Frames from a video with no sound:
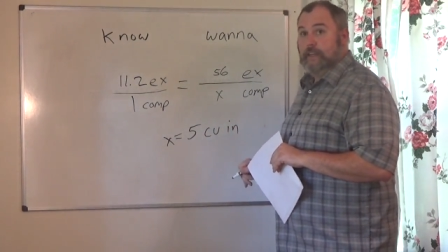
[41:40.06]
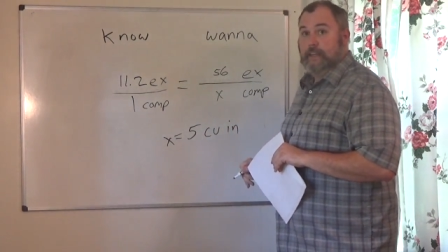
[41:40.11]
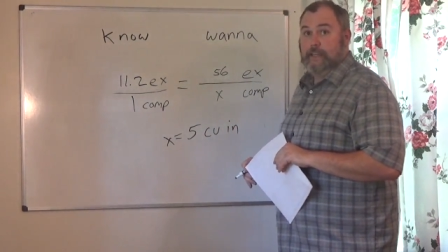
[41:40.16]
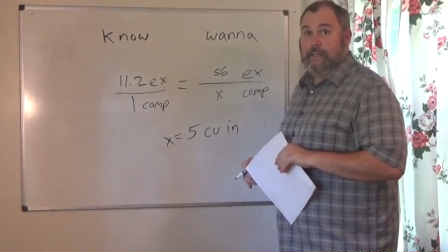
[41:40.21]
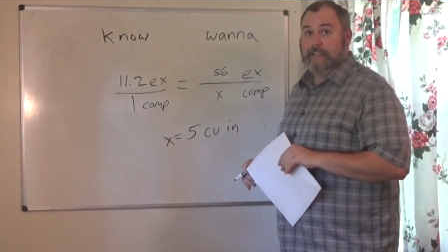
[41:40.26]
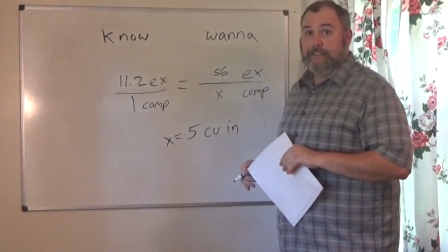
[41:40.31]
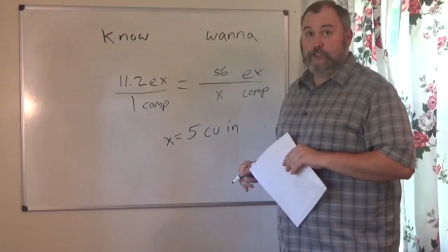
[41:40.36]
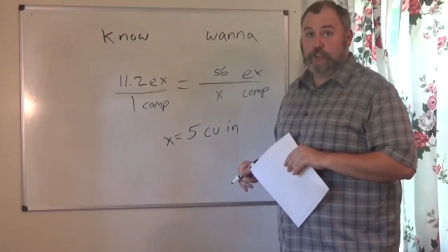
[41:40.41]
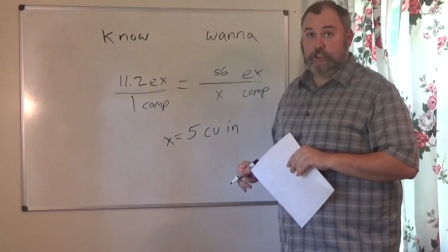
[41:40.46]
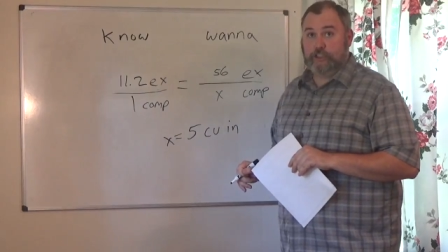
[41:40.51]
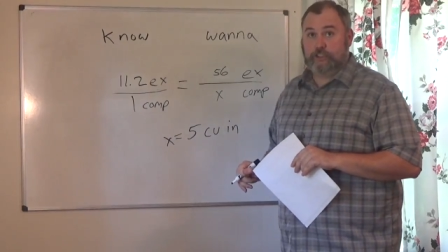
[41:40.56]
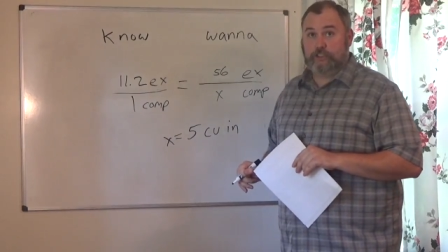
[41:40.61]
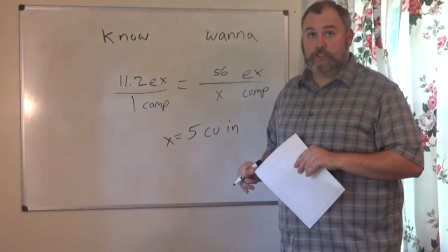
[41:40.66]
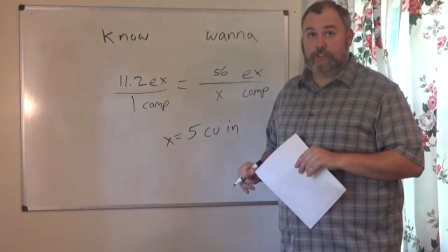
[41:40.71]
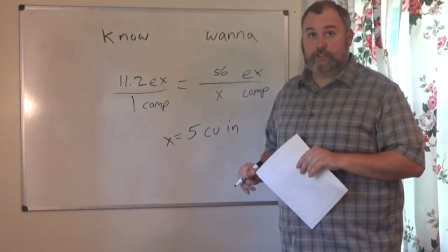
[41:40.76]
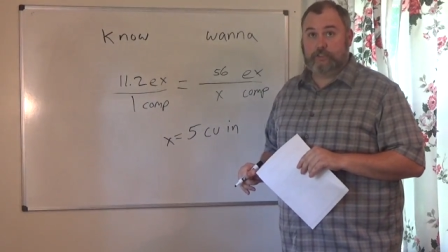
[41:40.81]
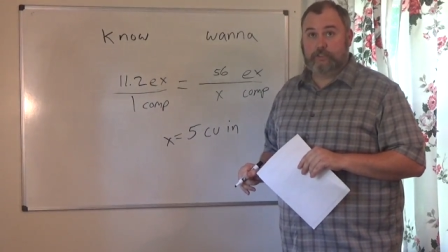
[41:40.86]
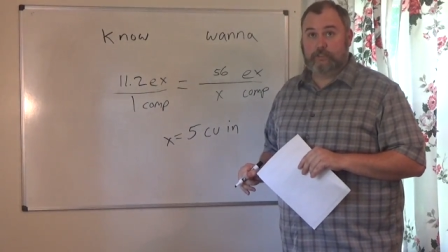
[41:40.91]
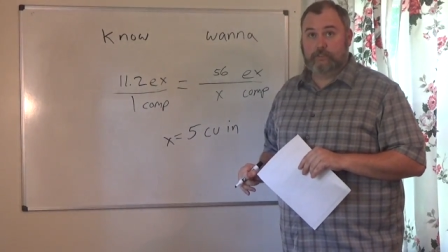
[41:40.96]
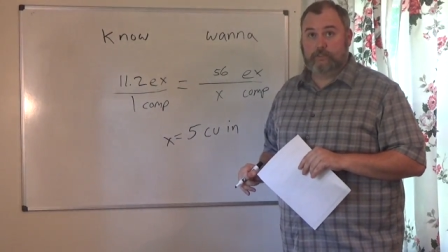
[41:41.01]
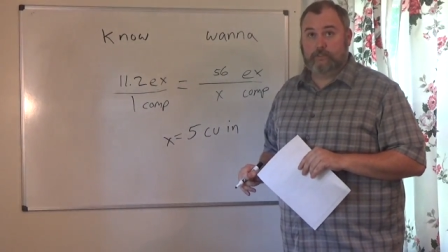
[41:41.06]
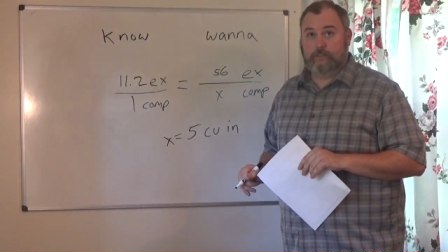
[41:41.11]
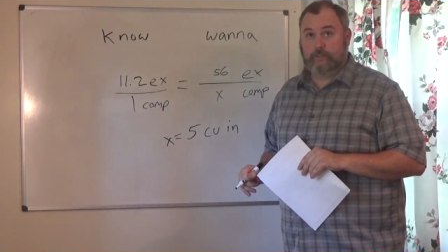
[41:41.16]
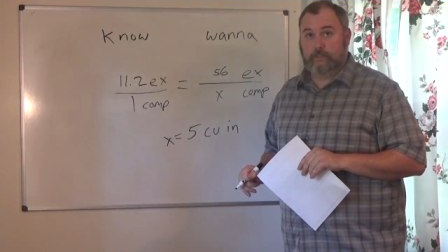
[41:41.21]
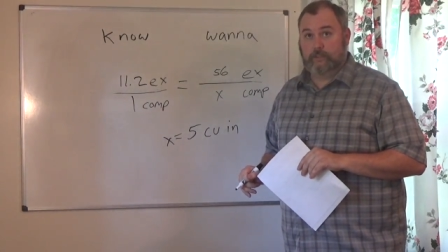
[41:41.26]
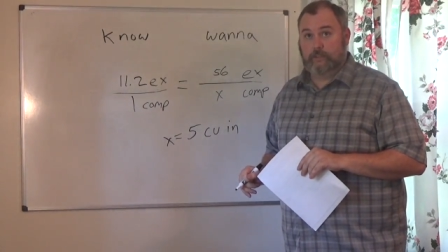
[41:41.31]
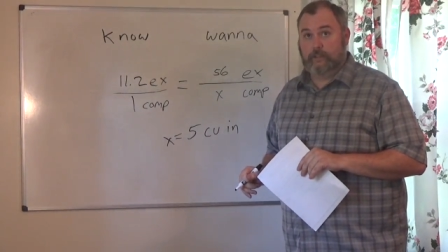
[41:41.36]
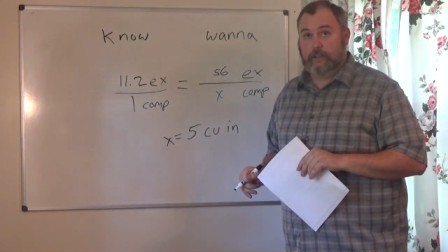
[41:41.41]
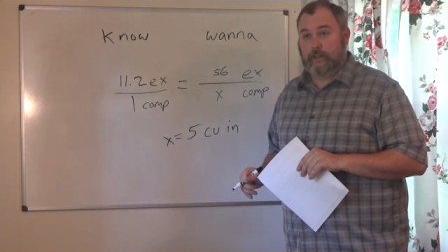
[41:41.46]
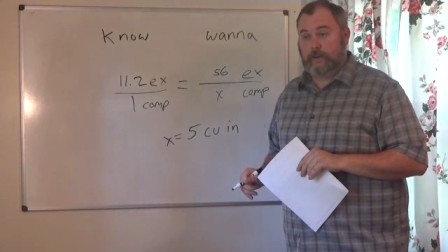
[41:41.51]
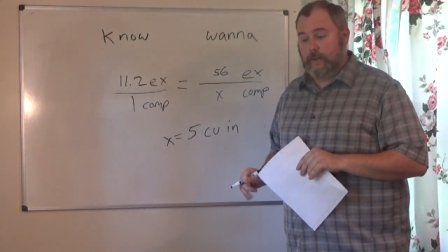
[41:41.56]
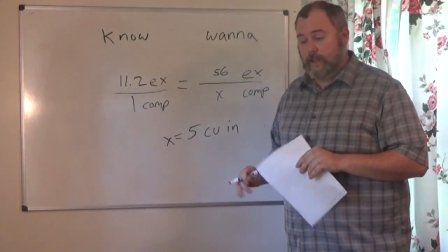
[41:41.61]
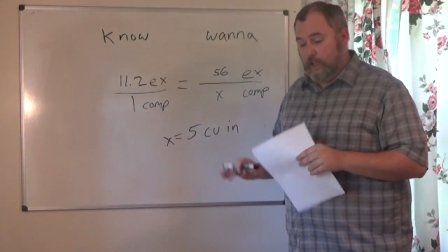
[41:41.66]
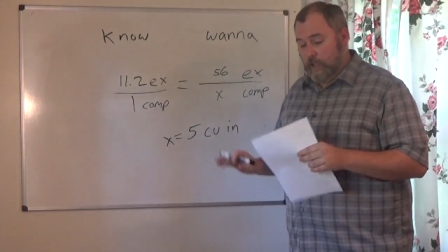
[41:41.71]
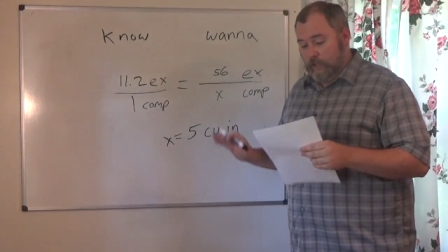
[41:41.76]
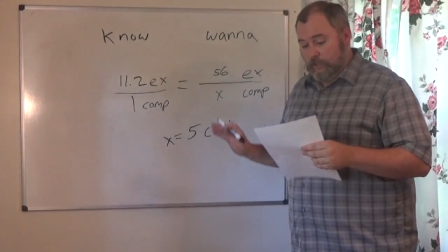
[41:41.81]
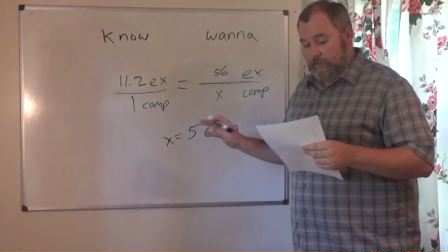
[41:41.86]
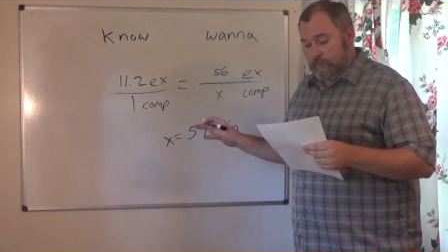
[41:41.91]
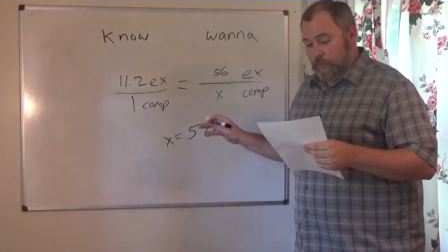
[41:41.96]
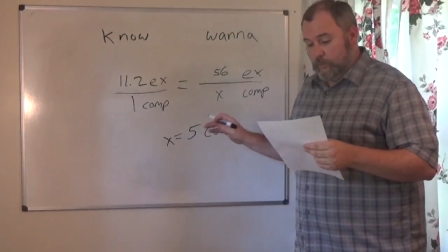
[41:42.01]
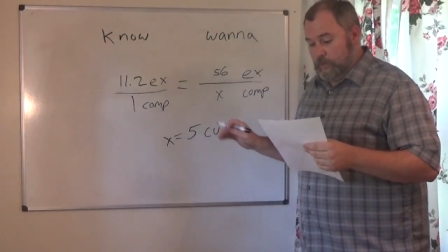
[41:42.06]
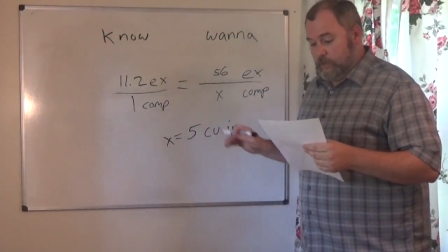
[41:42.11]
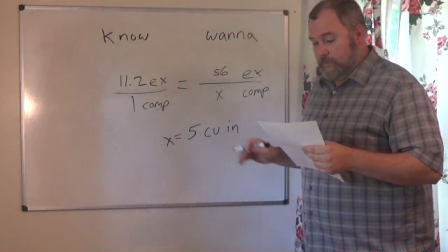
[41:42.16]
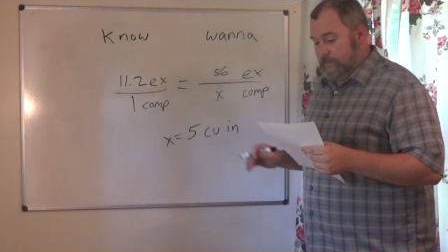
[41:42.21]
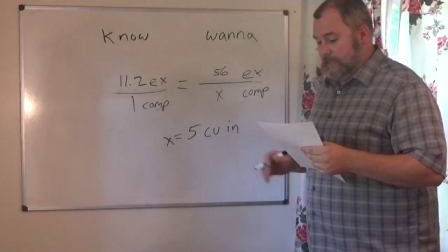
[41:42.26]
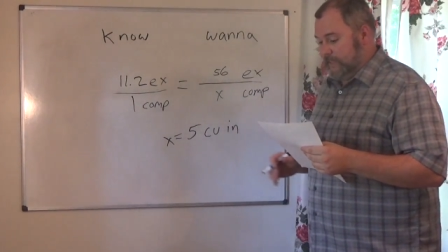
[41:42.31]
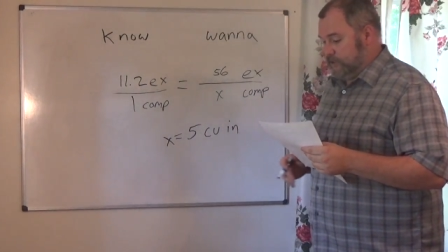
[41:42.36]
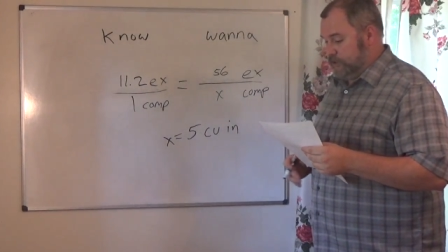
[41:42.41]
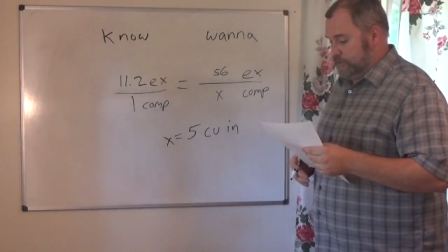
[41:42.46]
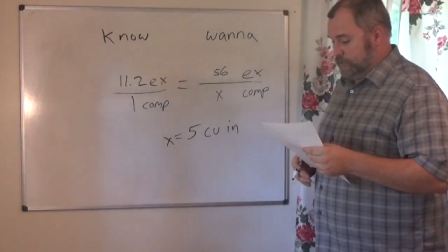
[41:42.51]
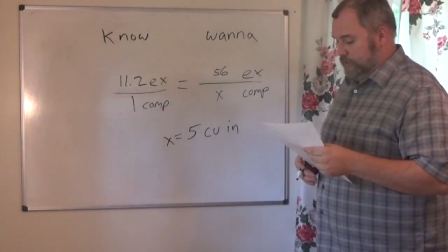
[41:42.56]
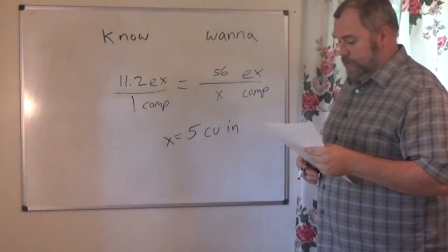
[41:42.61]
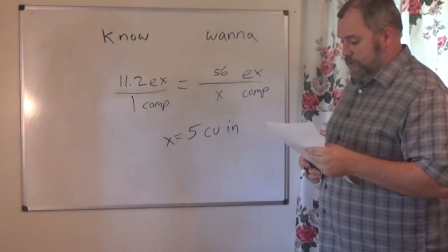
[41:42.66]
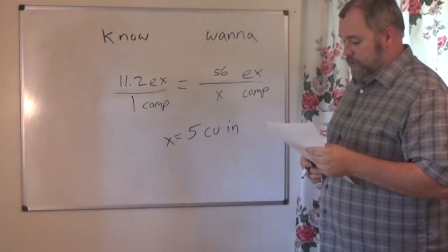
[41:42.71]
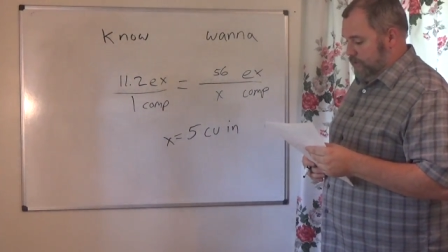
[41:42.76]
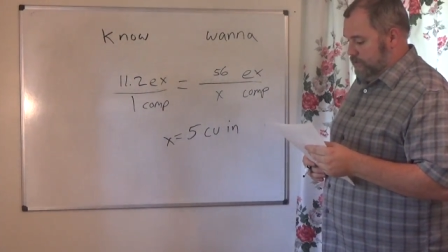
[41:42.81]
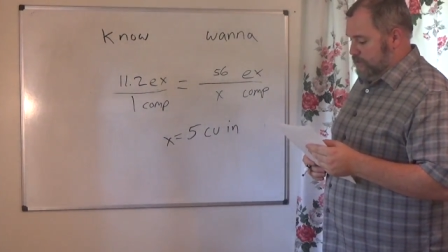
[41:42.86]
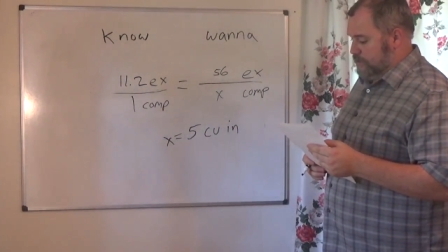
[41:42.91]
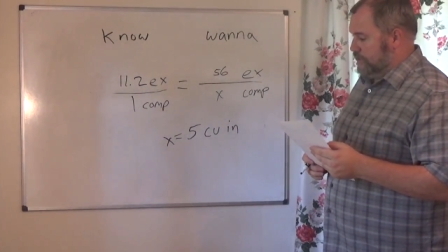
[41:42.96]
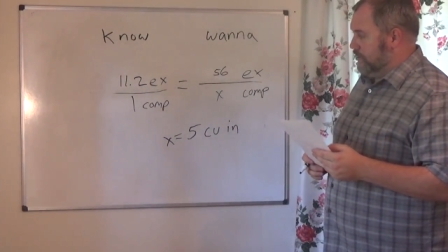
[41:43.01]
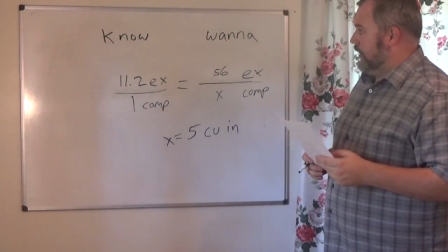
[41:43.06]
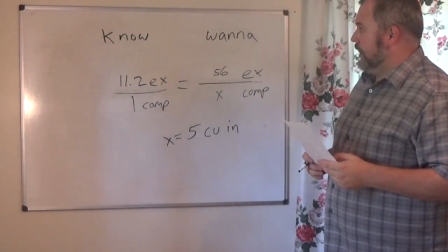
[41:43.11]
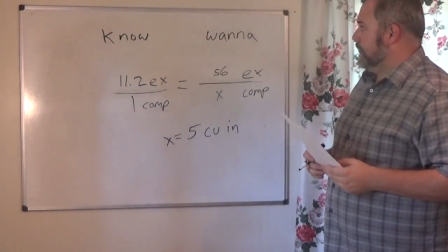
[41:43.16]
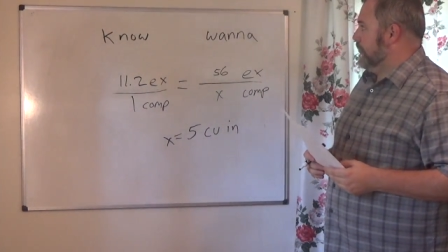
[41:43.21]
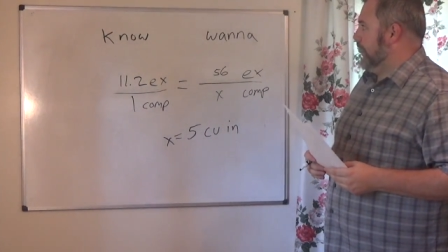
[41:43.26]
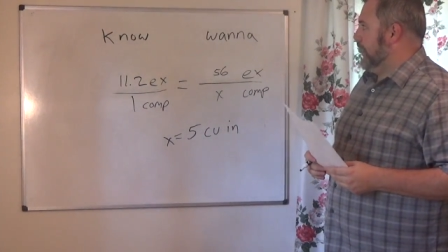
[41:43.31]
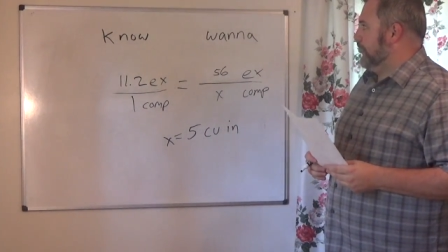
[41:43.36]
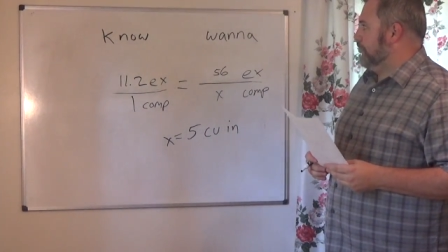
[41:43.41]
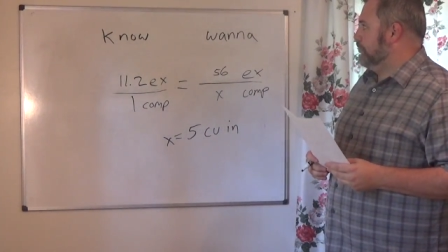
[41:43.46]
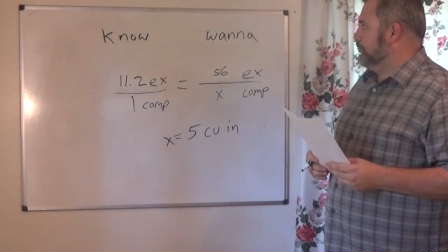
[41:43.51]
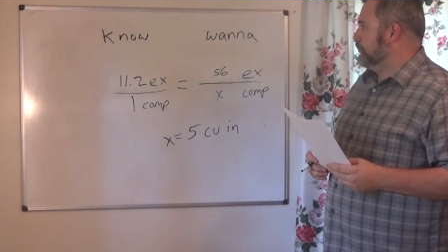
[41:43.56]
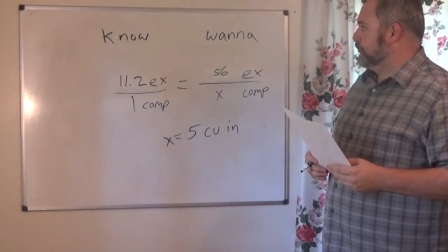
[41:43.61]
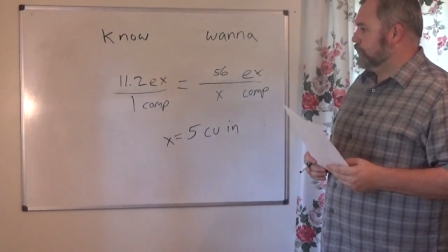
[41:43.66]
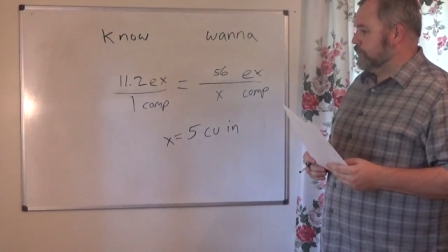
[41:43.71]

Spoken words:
inches. All right, so I want to make sure you understand that.